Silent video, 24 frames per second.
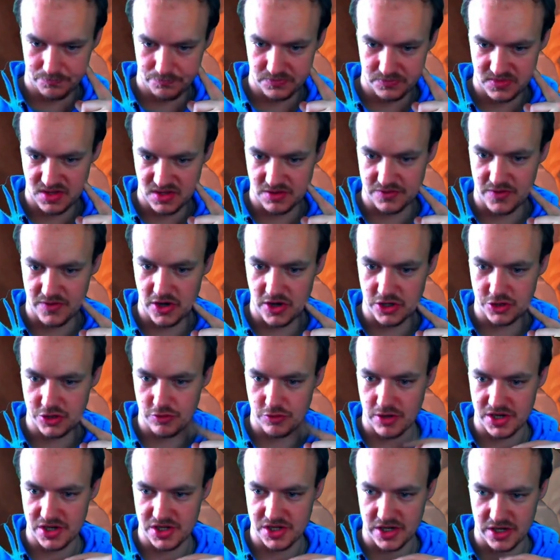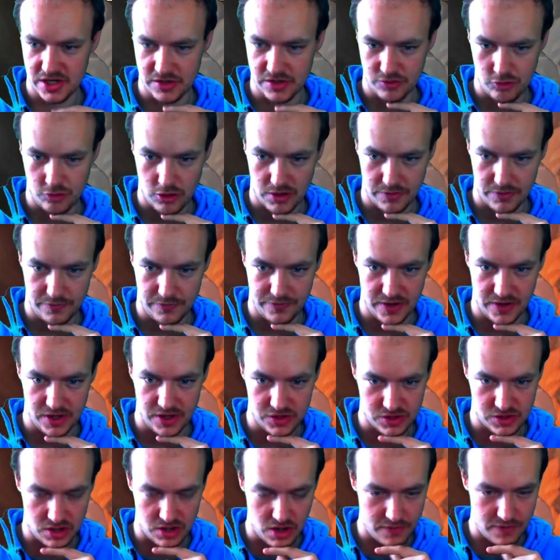That was very strange he didn't try and finish
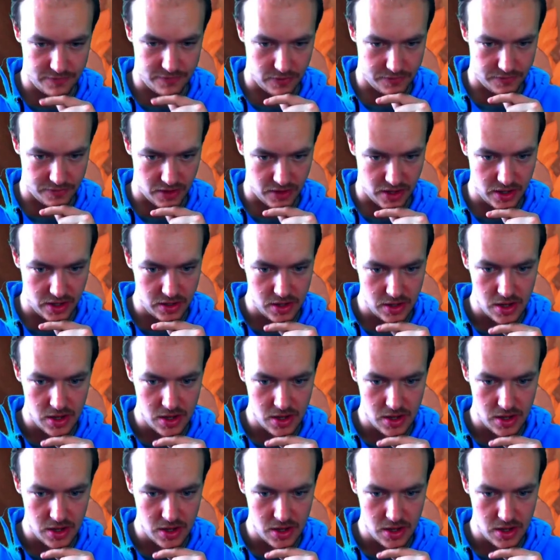Guff off there.